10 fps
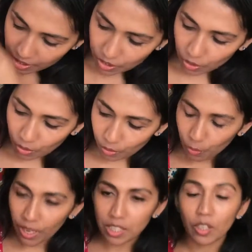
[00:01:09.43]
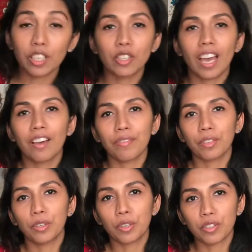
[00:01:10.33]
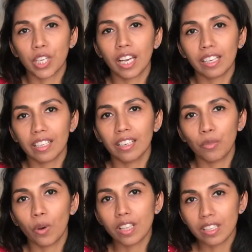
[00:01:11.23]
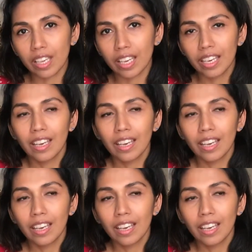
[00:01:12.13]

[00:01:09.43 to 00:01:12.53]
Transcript: So as long as you have your child in a onesie